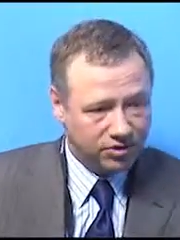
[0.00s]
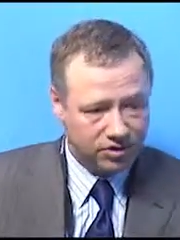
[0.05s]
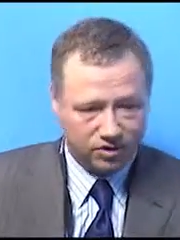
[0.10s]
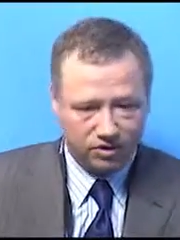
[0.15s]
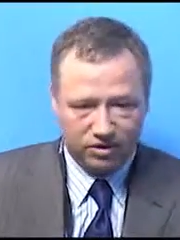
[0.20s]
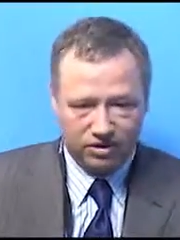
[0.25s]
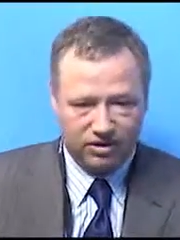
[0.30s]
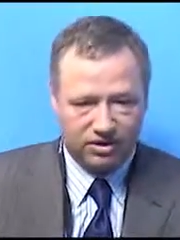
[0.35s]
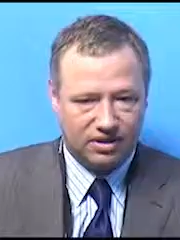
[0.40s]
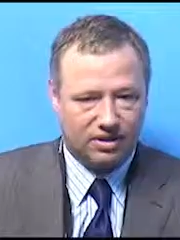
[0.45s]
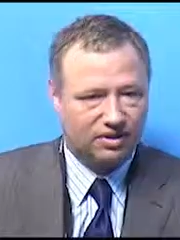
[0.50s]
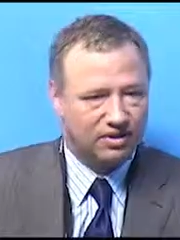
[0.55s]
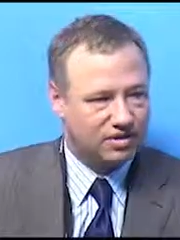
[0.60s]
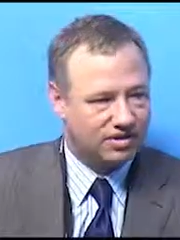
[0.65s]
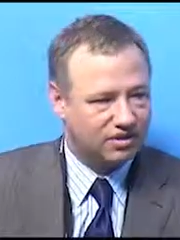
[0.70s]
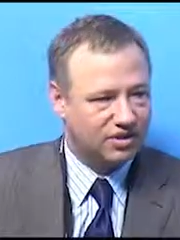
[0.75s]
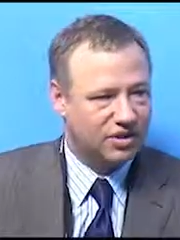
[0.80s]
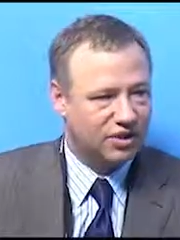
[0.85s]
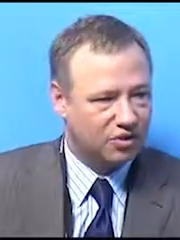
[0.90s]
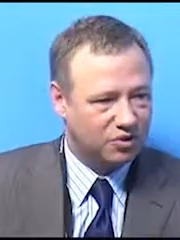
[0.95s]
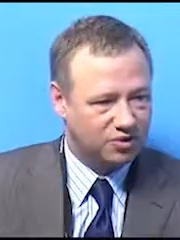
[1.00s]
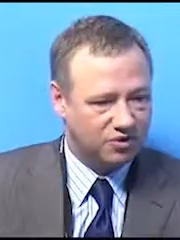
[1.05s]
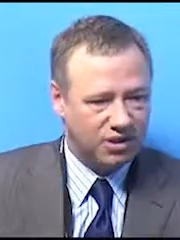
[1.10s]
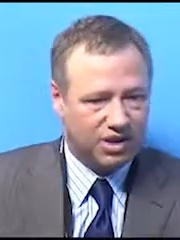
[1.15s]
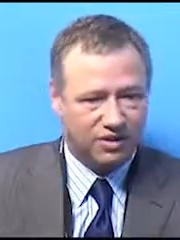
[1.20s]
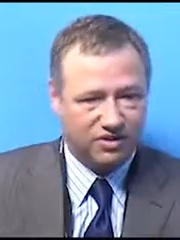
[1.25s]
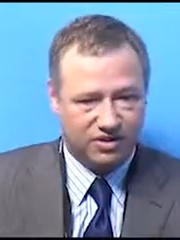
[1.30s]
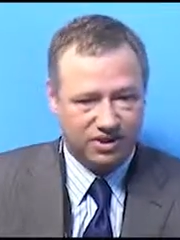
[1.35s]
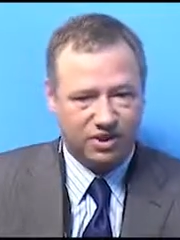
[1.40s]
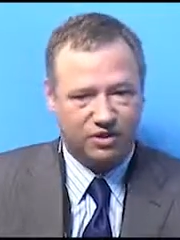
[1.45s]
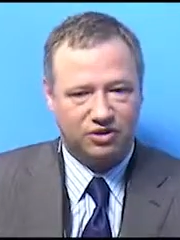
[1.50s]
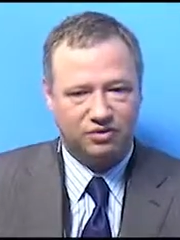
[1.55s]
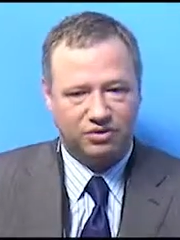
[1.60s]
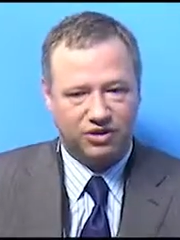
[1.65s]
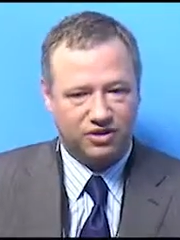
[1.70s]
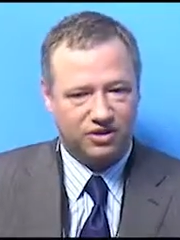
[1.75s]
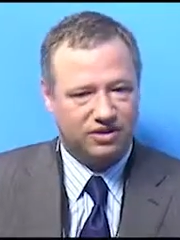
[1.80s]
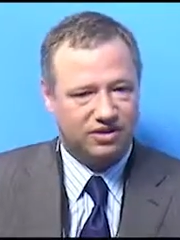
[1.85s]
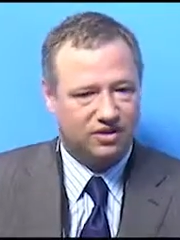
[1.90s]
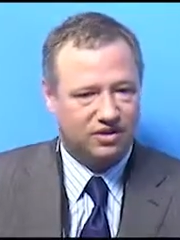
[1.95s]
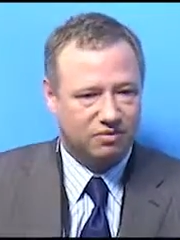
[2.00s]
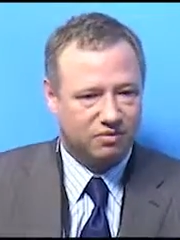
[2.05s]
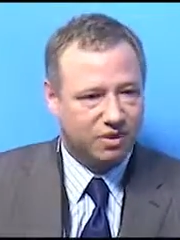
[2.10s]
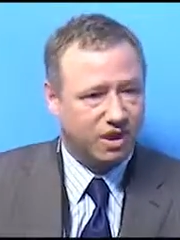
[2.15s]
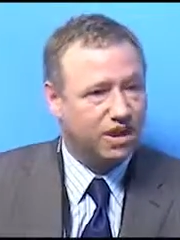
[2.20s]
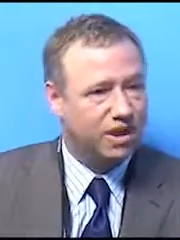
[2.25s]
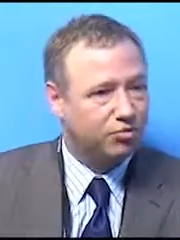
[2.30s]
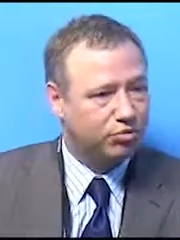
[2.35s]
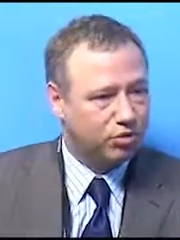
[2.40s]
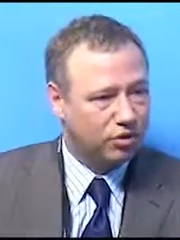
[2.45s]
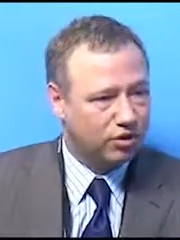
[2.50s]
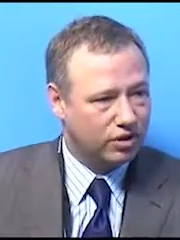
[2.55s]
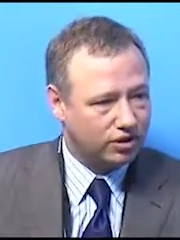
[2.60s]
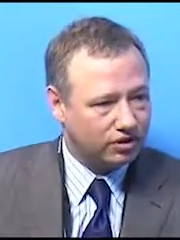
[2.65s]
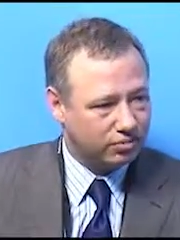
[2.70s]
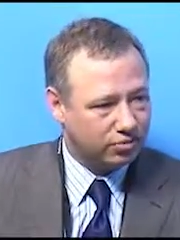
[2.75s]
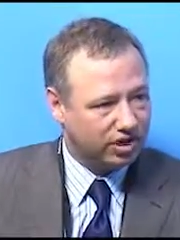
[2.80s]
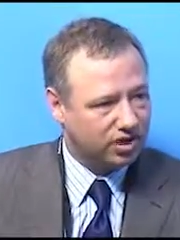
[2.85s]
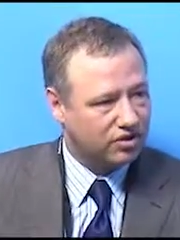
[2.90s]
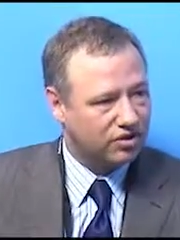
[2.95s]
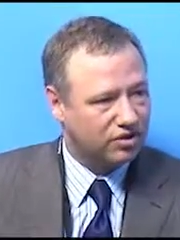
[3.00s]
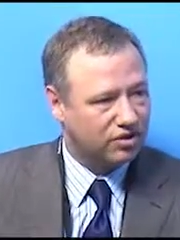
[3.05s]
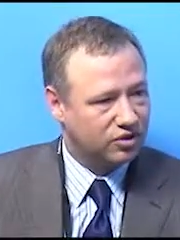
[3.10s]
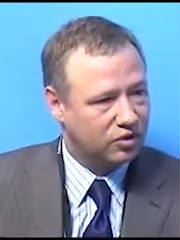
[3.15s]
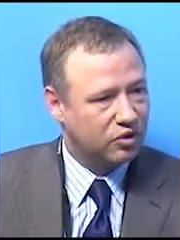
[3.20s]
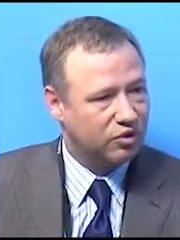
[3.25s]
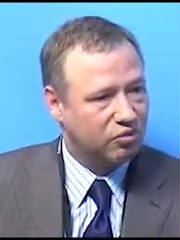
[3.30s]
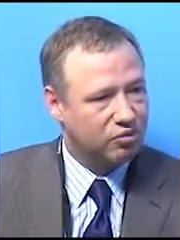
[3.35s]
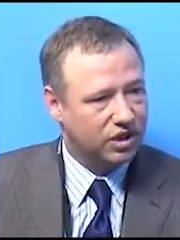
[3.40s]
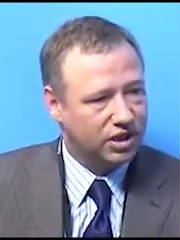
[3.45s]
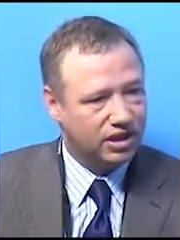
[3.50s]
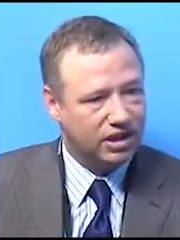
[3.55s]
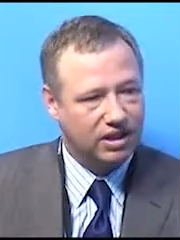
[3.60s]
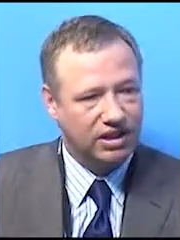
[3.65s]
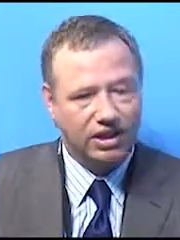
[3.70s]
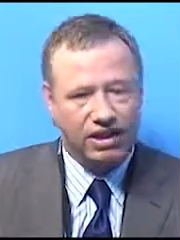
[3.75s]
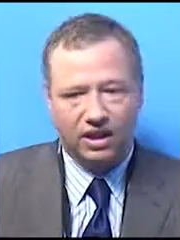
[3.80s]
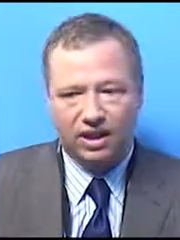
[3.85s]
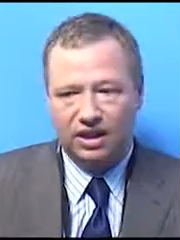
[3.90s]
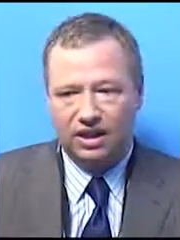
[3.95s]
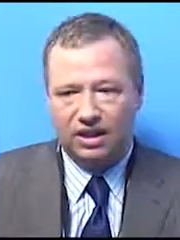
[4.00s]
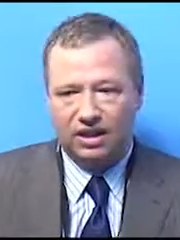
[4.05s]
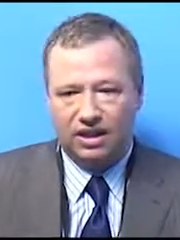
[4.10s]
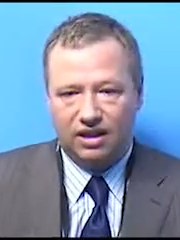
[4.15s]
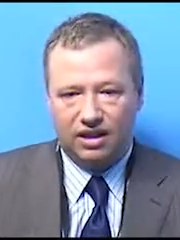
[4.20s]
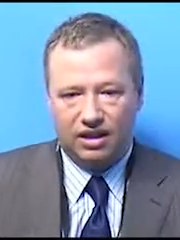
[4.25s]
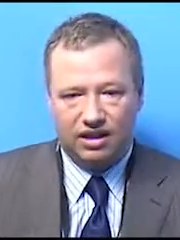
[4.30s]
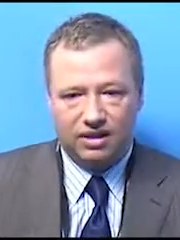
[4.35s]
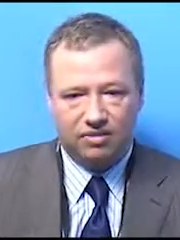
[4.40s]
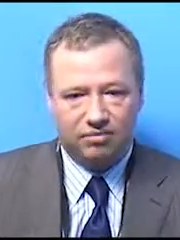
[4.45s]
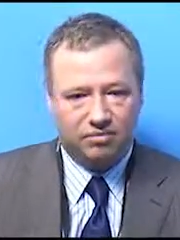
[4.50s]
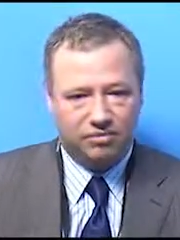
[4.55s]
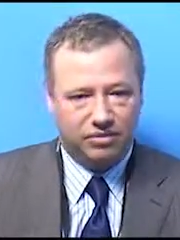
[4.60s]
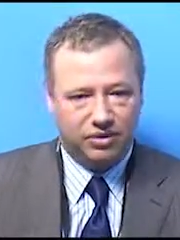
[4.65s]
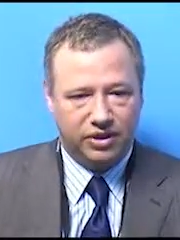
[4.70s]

So it's a 0, very 0, which is very important because you don't want to